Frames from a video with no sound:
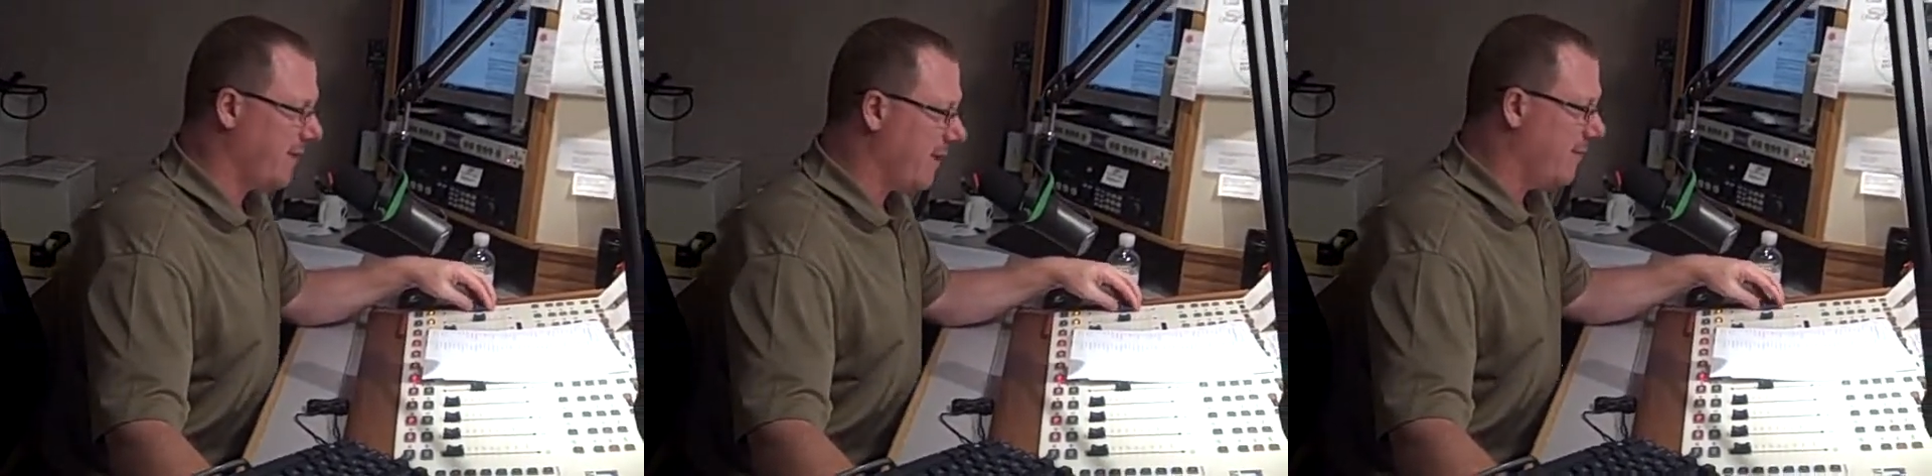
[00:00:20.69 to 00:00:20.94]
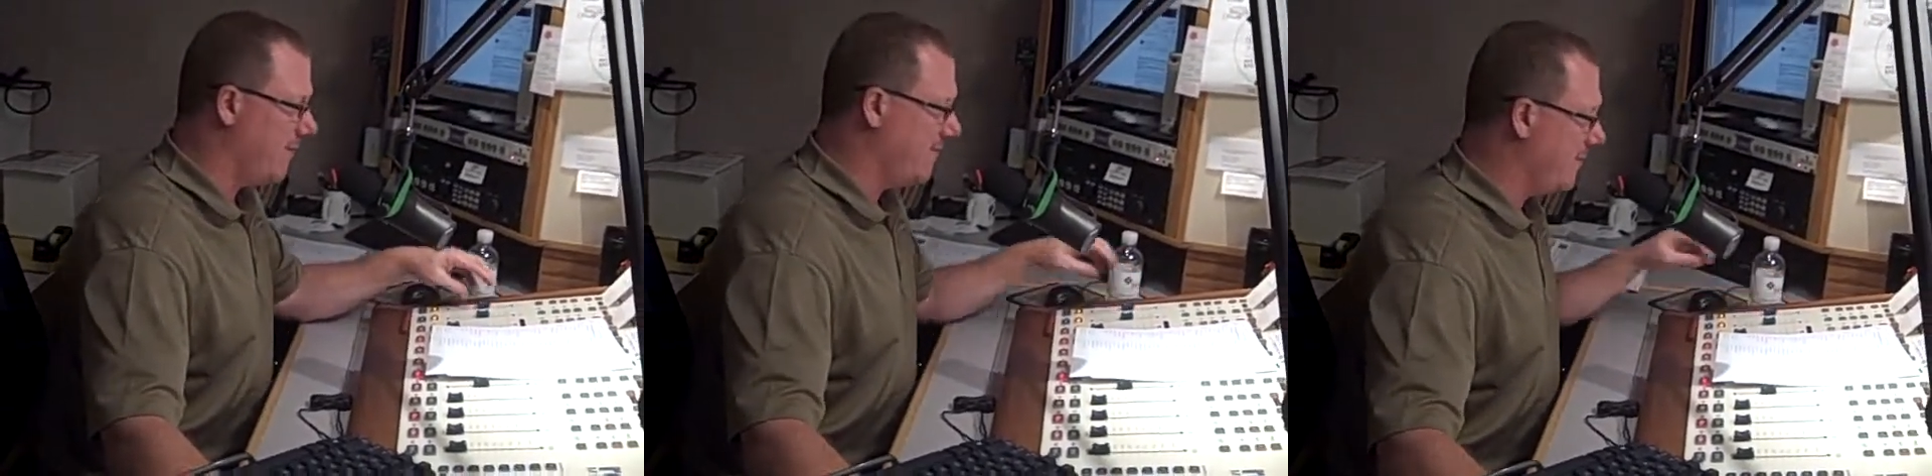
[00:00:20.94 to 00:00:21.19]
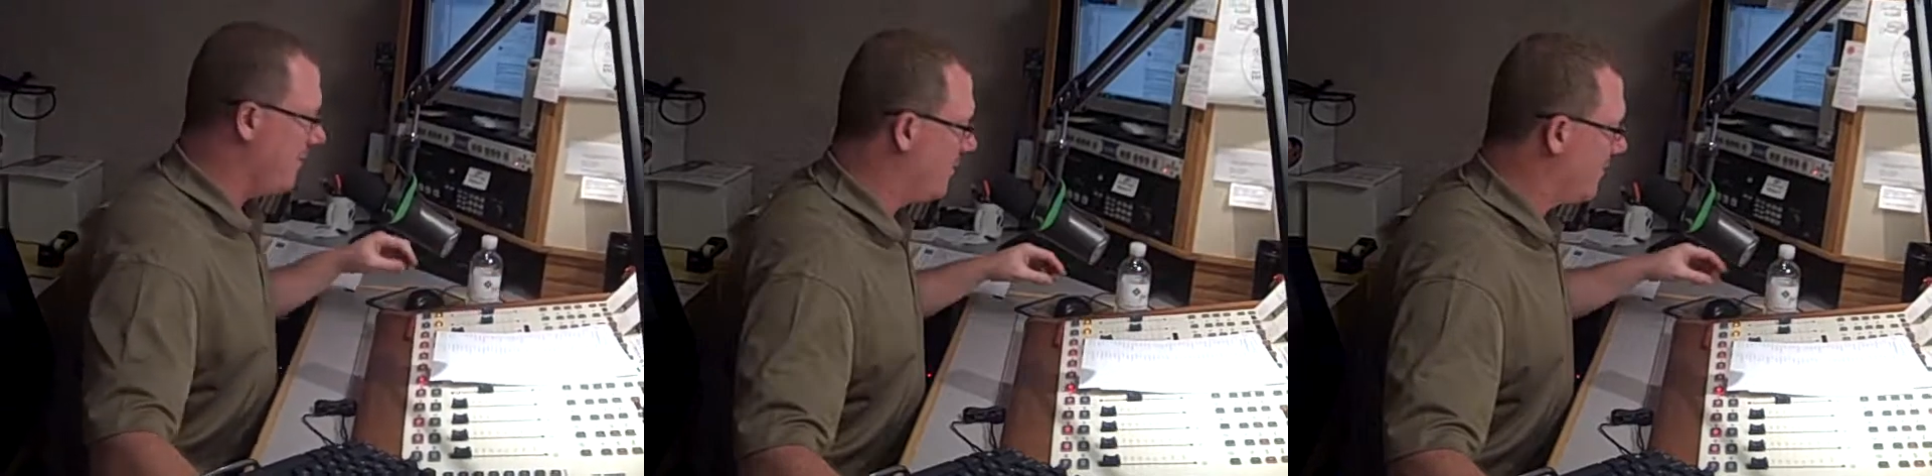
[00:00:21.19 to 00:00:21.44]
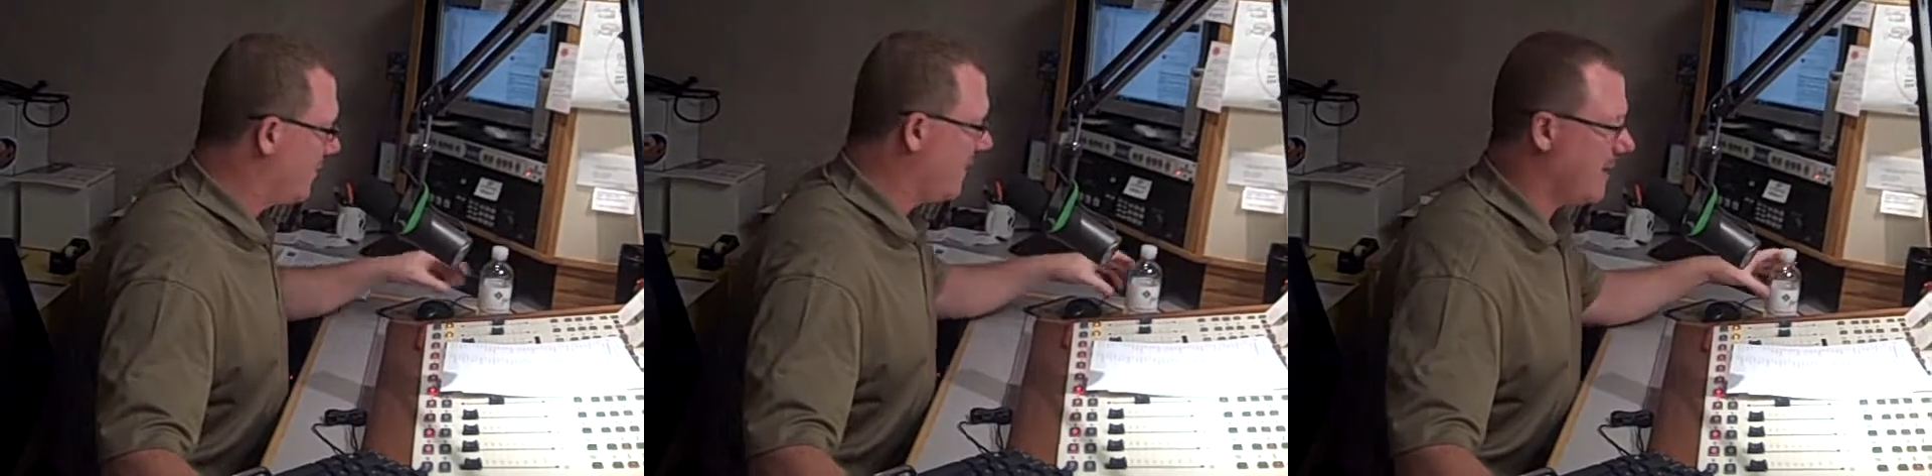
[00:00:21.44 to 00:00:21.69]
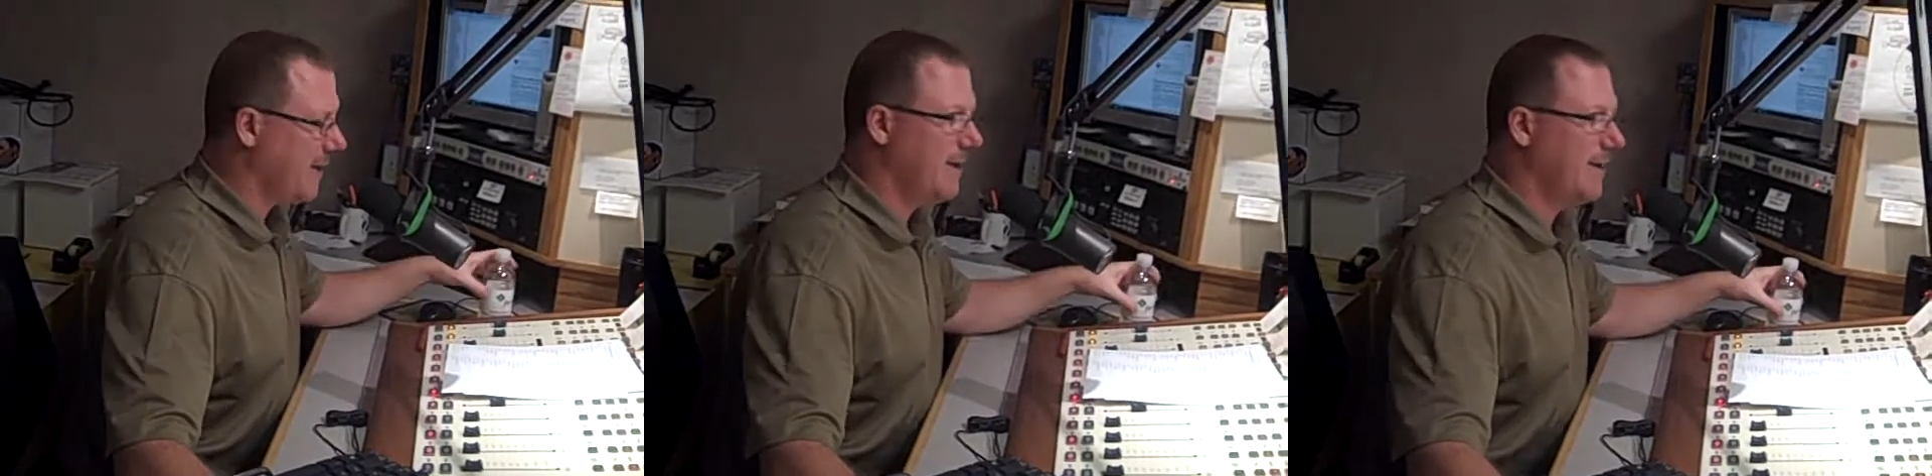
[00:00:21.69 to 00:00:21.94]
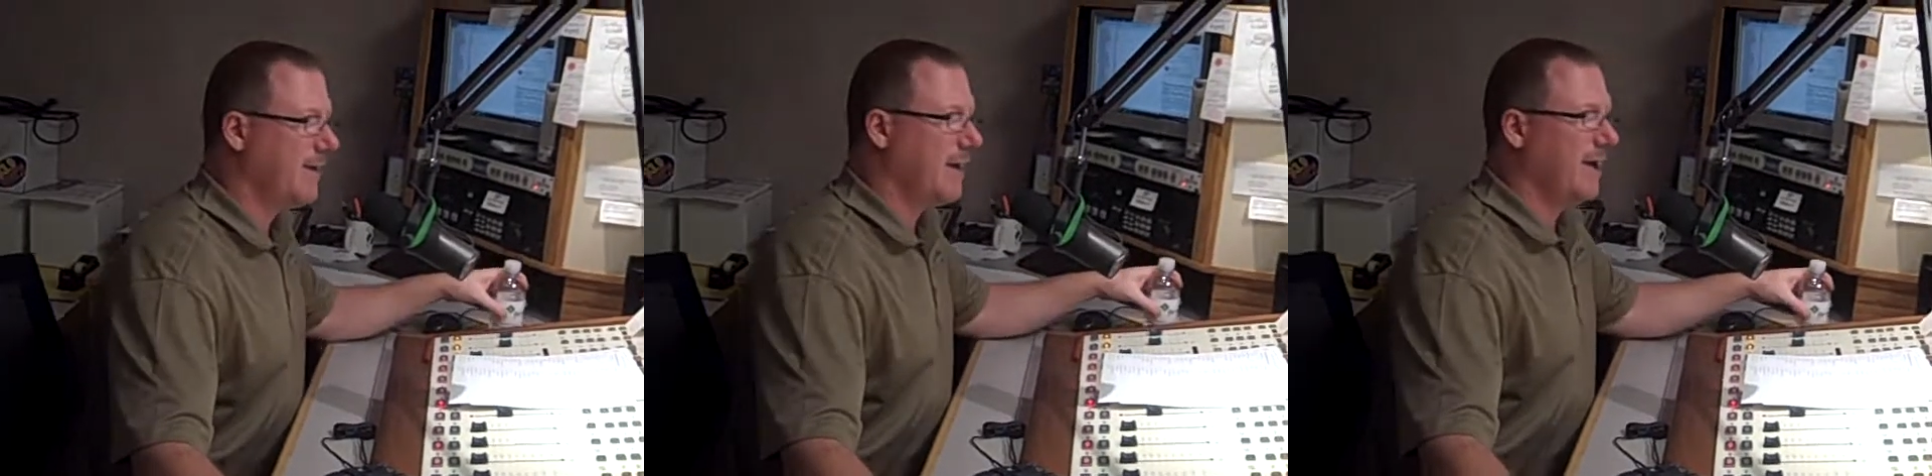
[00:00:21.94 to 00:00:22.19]
Lima Senior
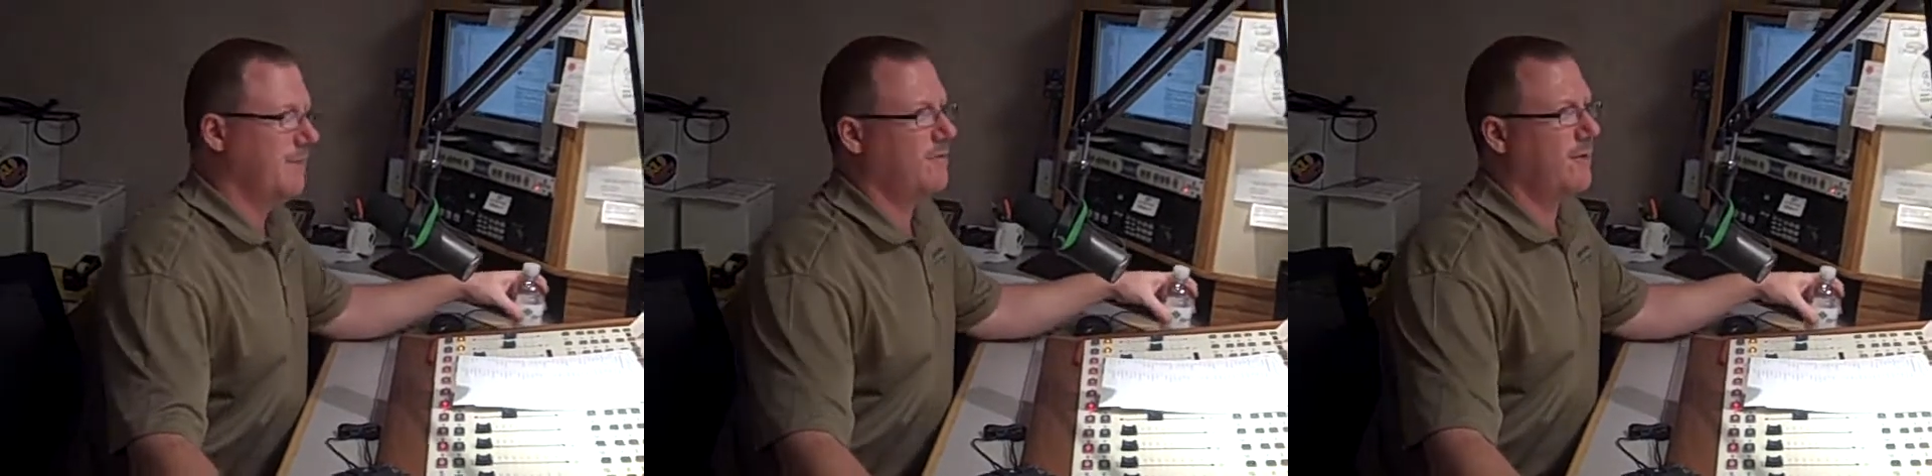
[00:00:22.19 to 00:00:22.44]
kicking their games